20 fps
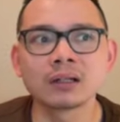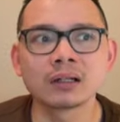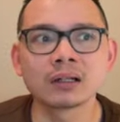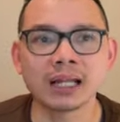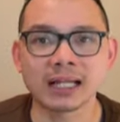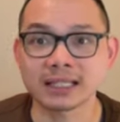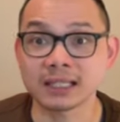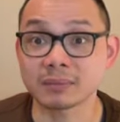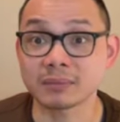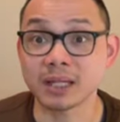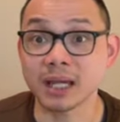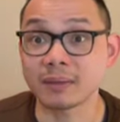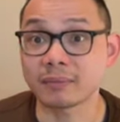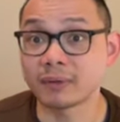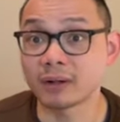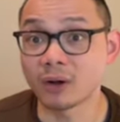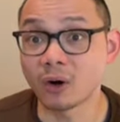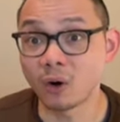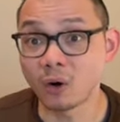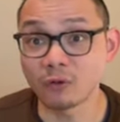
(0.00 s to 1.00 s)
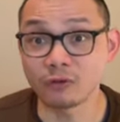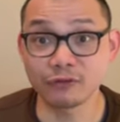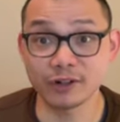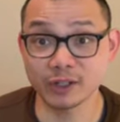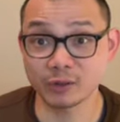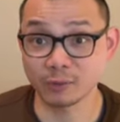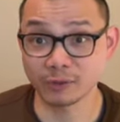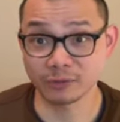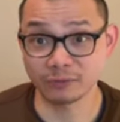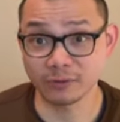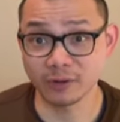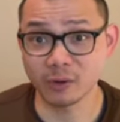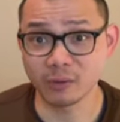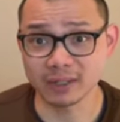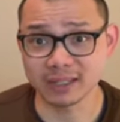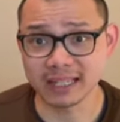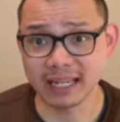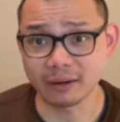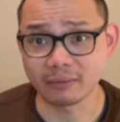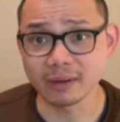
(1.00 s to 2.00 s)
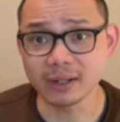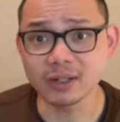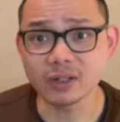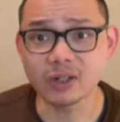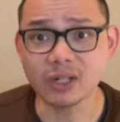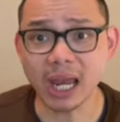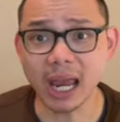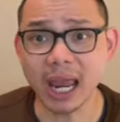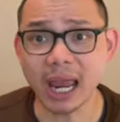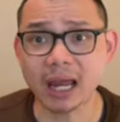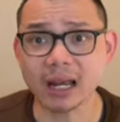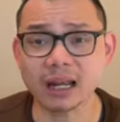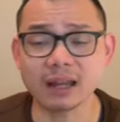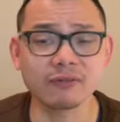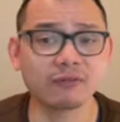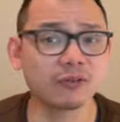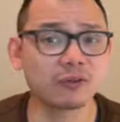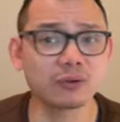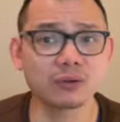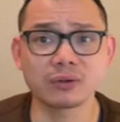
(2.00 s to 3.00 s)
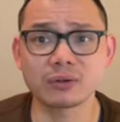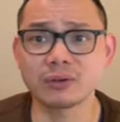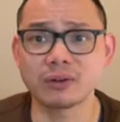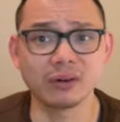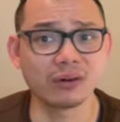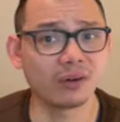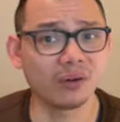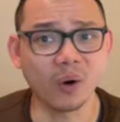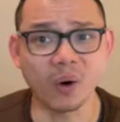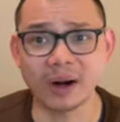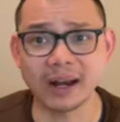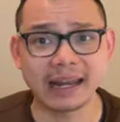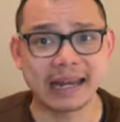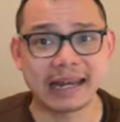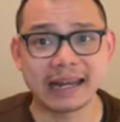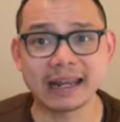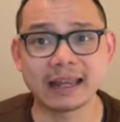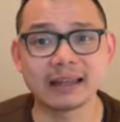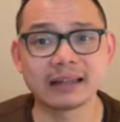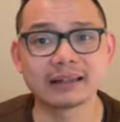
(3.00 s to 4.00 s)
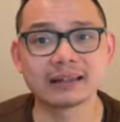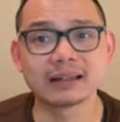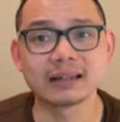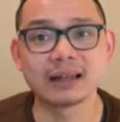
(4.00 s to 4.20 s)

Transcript: Like sometimes the whole fridge was filled with sandwich, and if you're not eating it,